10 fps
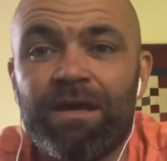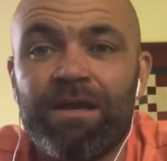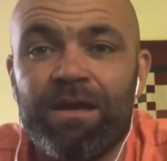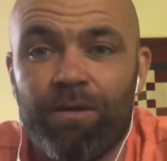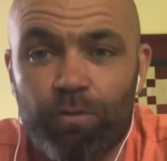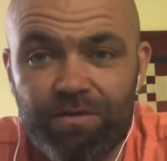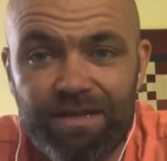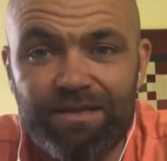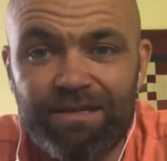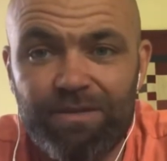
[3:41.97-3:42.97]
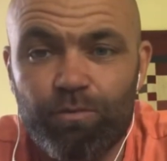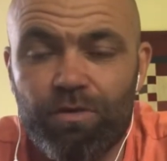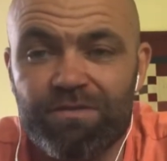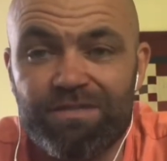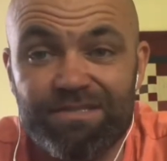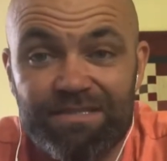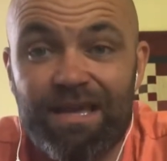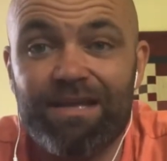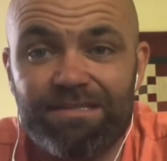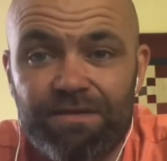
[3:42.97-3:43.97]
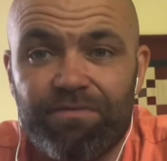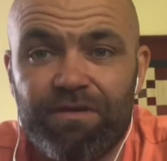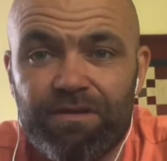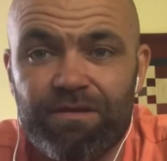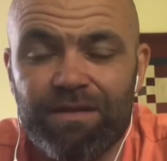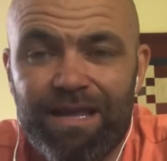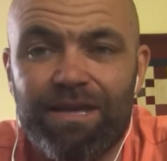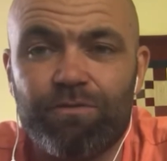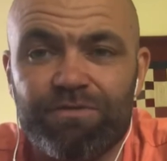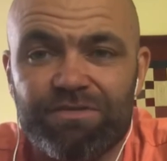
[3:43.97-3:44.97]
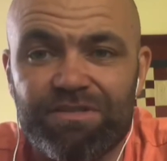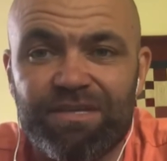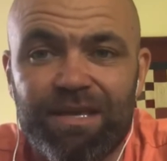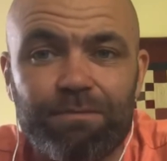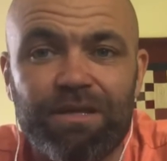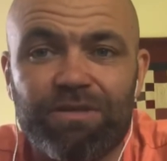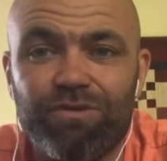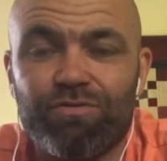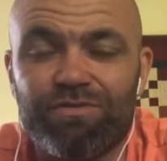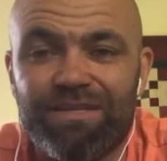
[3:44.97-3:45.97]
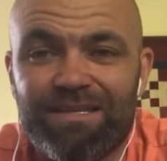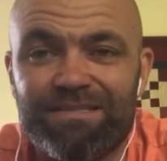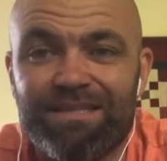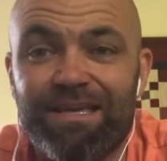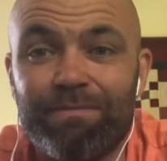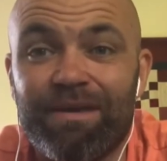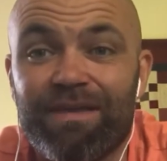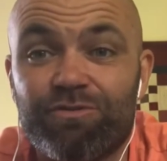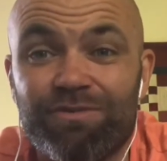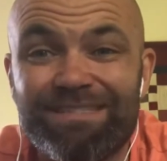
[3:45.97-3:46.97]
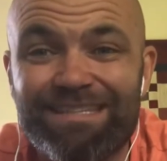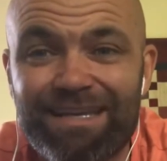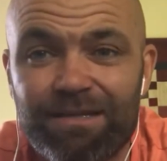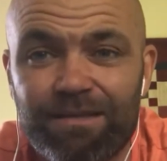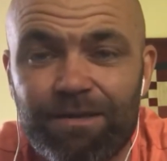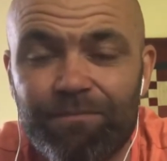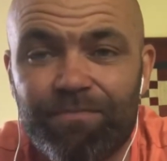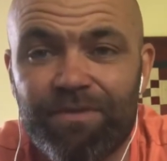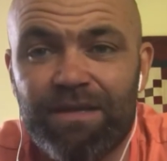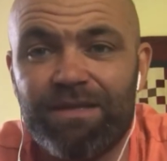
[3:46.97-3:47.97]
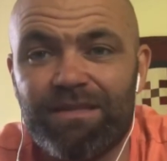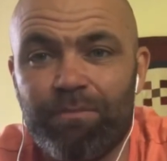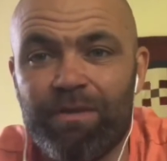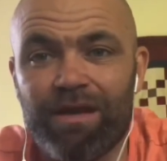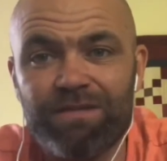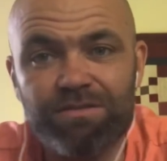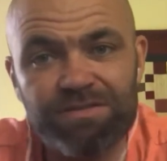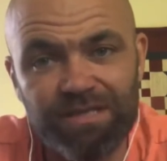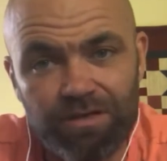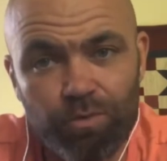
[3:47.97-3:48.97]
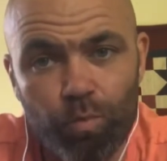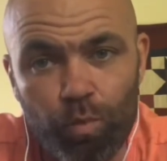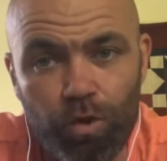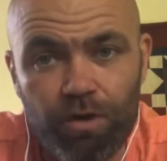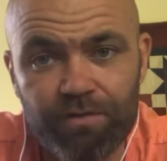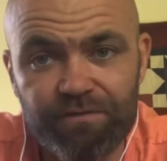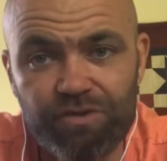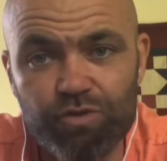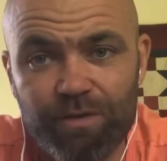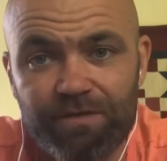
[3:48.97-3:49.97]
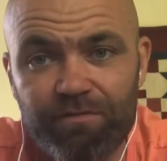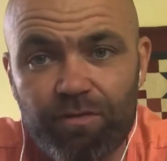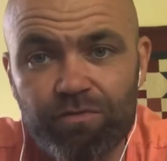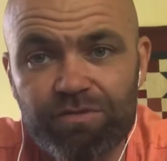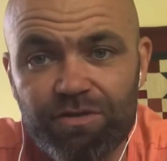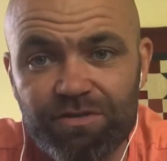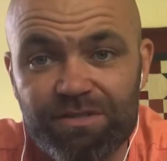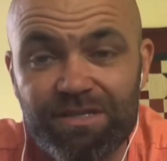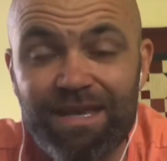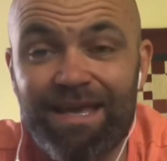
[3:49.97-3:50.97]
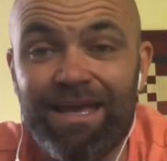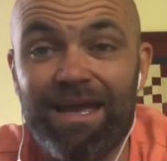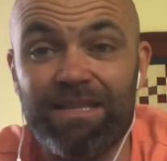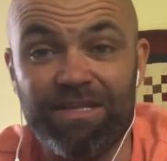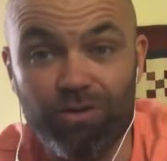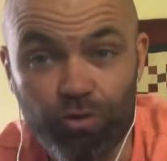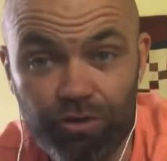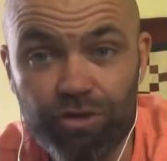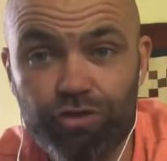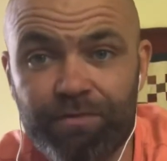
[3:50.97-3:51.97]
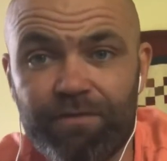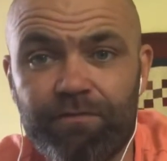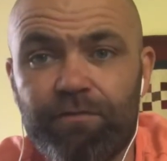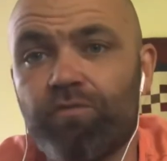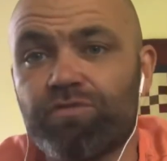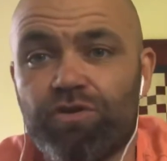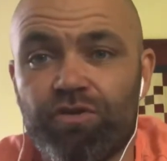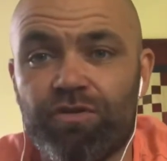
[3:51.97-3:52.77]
And what they did was, that scientific language, the term they used is they began to tickle. They began to tickle one of the twin photons, and the other twin photon